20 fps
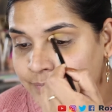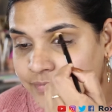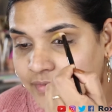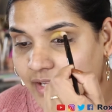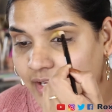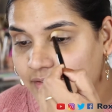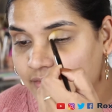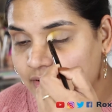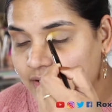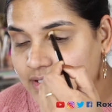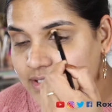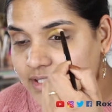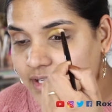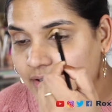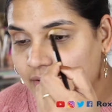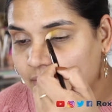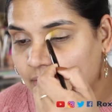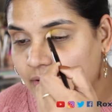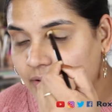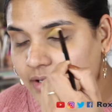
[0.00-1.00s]
And Rail's
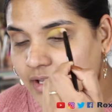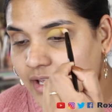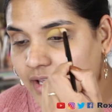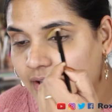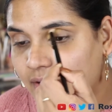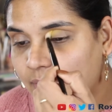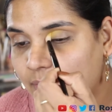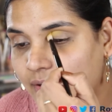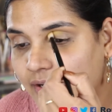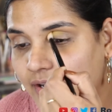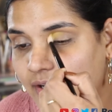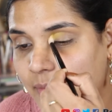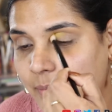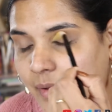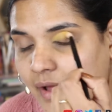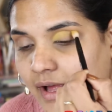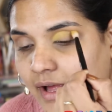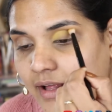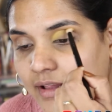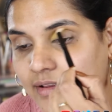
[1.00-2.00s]
like, oh okay, what kind of
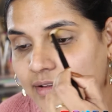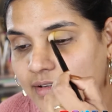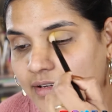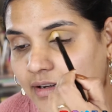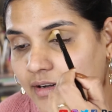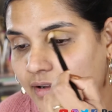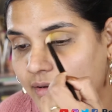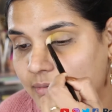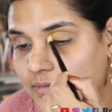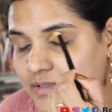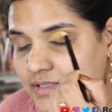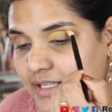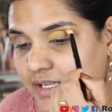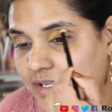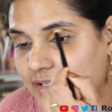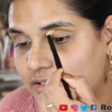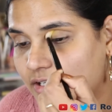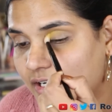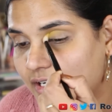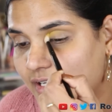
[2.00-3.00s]
palette? And I was
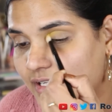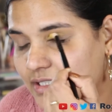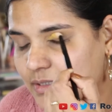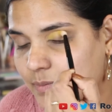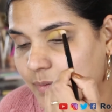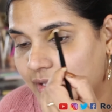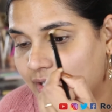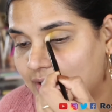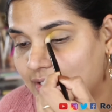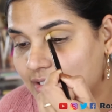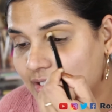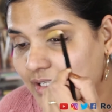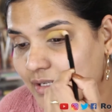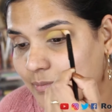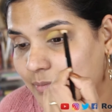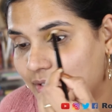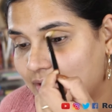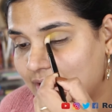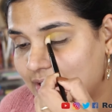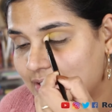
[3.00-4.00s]
like trying to explain it to
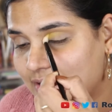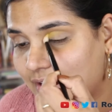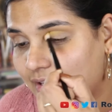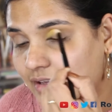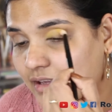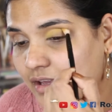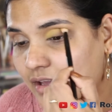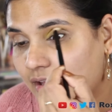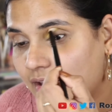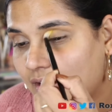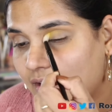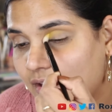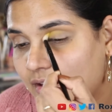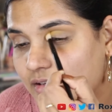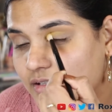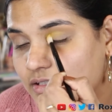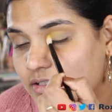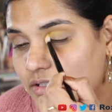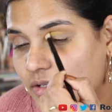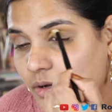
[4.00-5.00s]
him, and he's like,
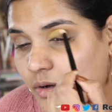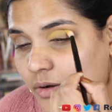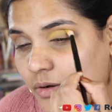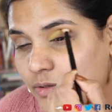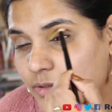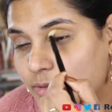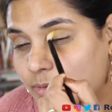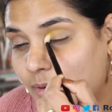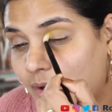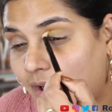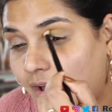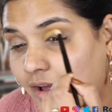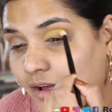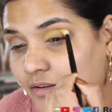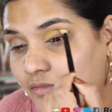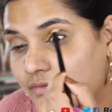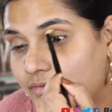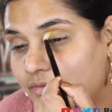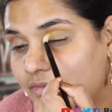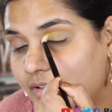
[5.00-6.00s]
so you
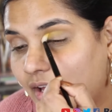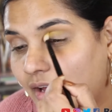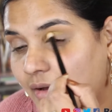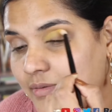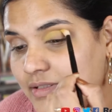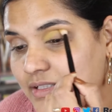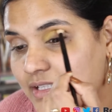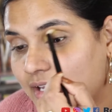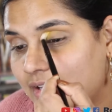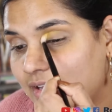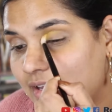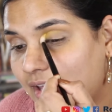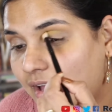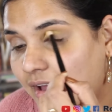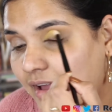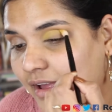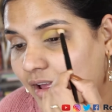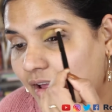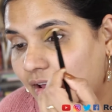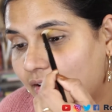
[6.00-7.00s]
have, I was like, yeah,
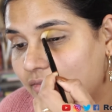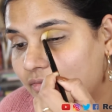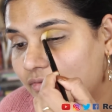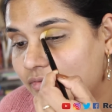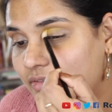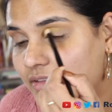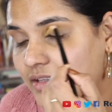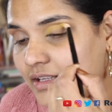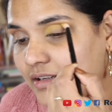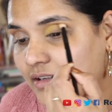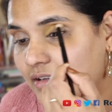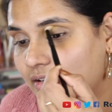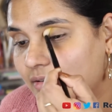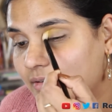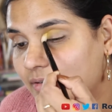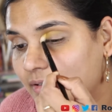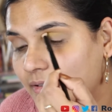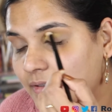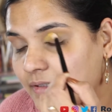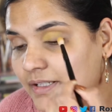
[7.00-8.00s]
I have
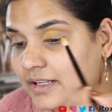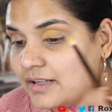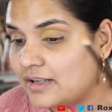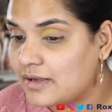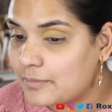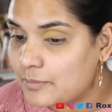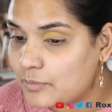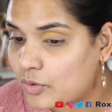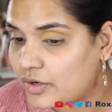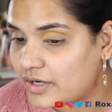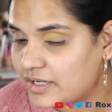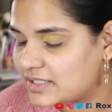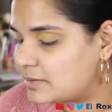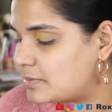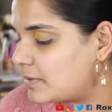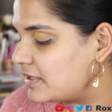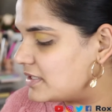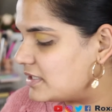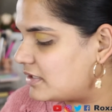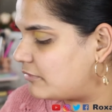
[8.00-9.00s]
the more
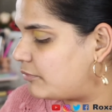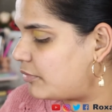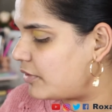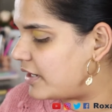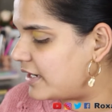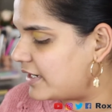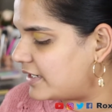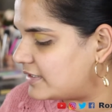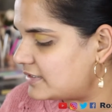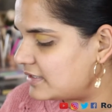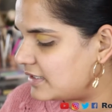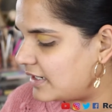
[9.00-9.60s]
expensive brand.